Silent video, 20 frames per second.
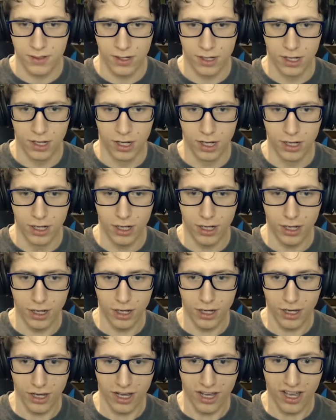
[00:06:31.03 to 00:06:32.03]

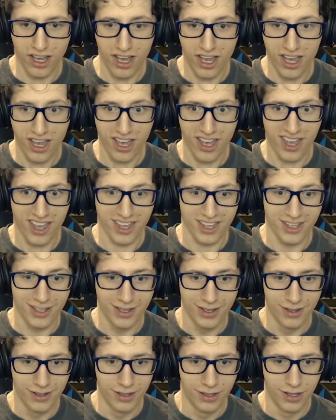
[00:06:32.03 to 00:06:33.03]
Oh!
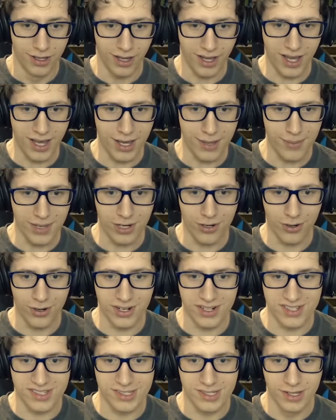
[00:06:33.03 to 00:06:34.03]
Ah, my
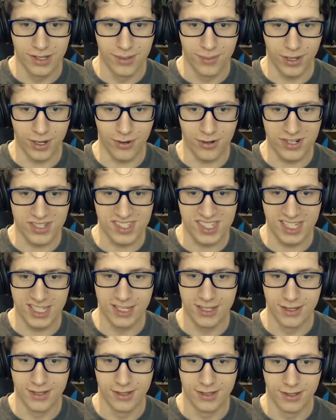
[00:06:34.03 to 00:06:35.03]
horse! My horsey!
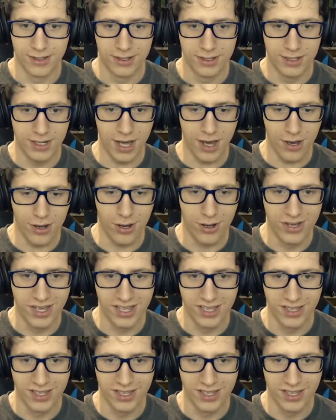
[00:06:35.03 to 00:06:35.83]
No!